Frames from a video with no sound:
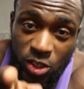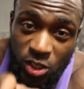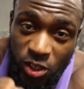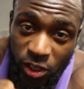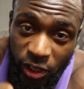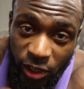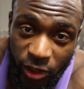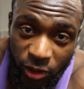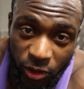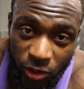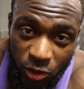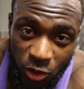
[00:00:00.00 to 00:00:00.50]

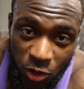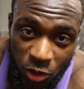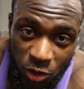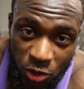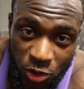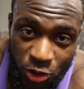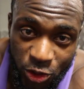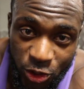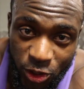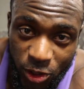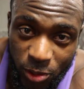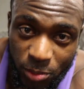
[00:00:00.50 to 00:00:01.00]
What's going on
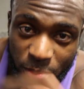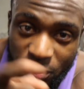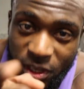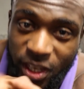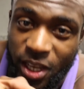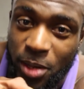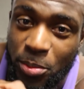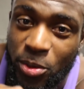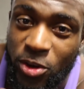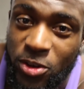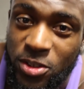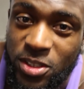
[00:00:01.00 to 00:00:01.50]
YouTube?
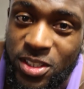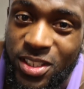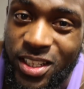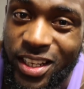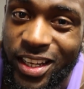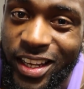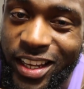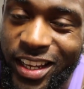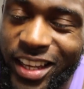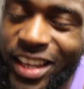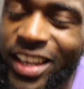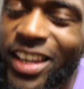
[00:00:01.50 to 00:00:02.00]
Gabriel
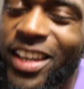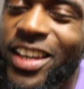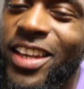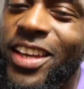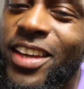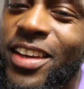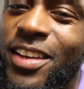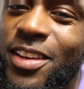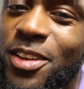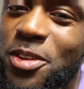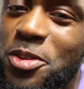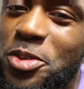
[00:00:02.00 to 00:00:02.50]
Say,
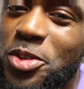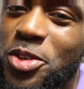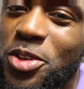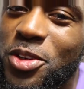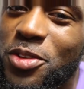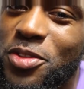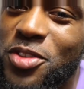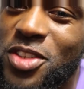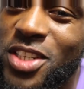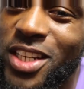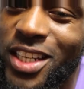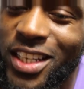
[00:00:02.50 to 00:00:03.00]
aka The
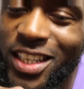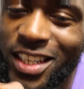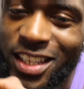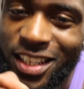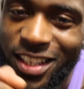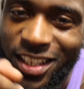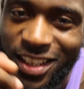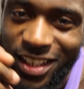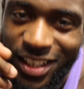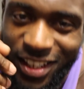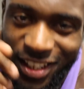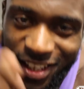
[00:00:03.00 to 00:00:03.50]
Truth,
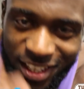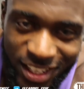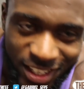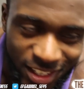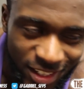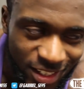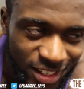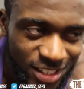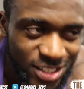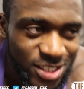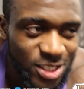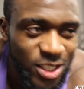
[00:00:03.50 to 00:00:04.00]
checking
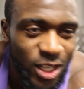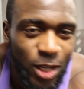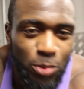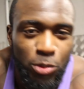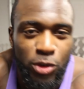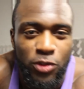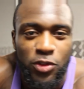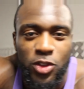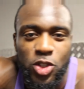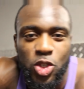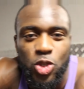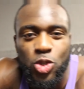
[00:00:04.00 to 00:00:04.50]
in, this
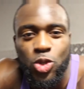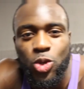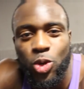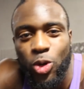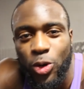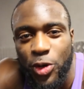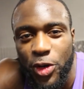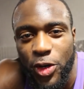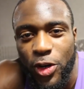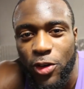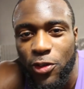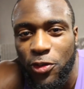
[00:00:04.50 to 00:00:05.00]
time with a
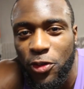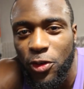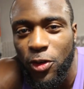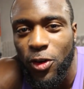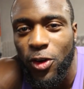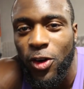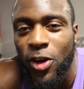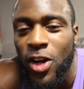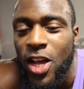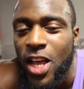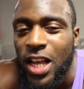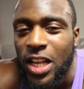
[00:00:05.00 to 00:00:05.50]
tutorial
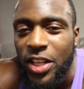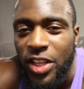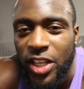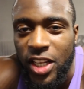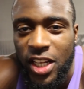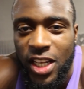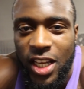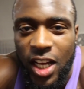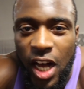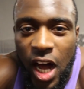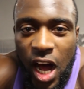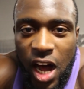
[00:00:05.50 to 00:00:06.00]
for
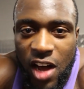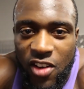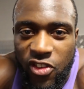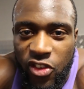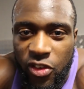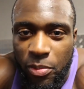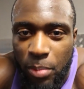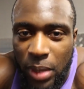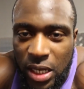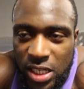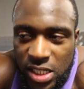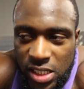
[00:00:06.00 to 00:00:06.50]
the
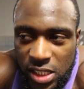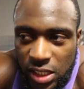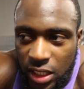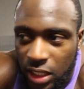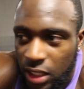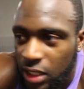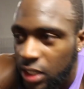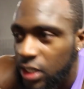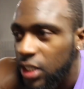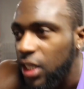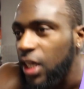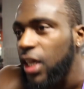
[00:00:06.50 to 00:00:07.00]
calf muscle.
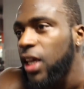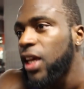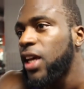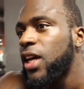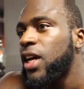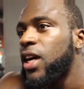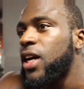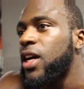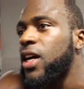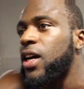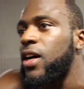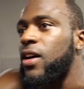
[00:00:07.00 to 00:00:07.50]

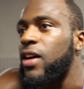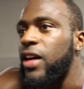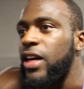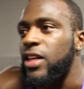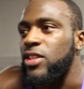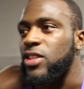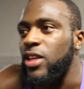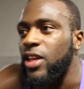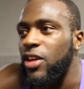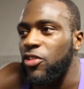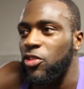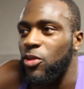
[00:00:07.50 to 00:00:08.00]

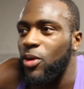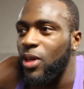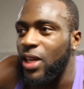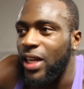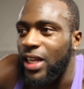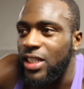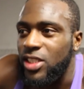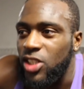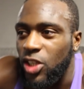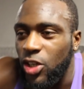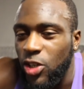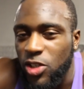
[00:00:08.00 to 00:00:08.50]
Alright, so
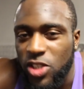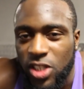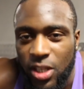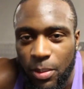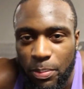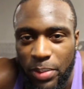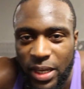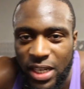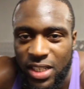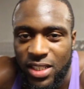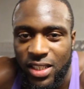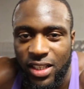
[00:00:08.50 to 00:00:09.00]
everyone likes to go to
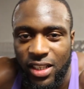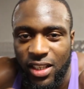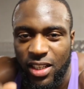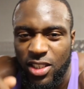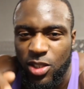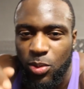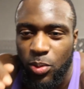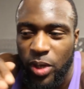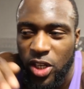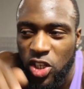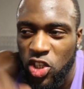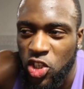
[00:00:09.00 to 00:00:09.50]
the beach, they
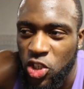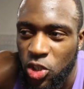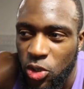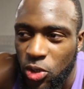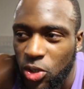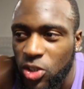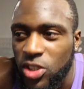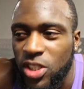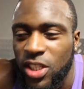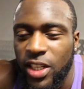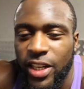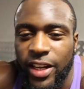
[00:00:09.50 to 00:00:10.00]
like to wear
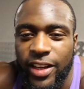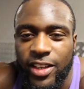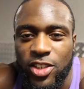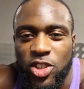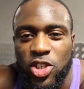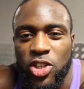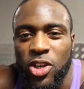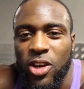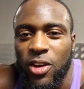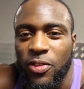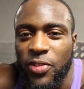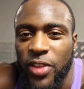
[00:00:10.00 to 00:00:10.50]
shorts, they like
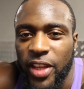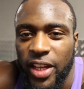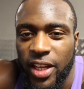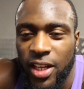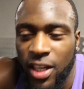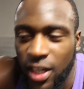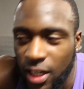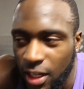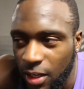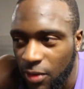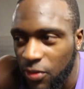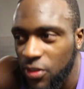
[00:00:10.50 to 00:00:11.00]
to show off their
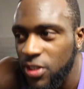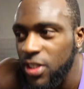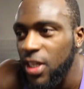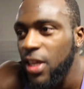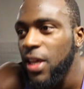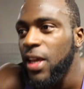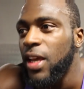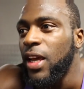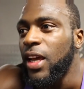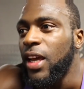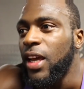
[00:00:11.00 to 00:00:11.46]
calves.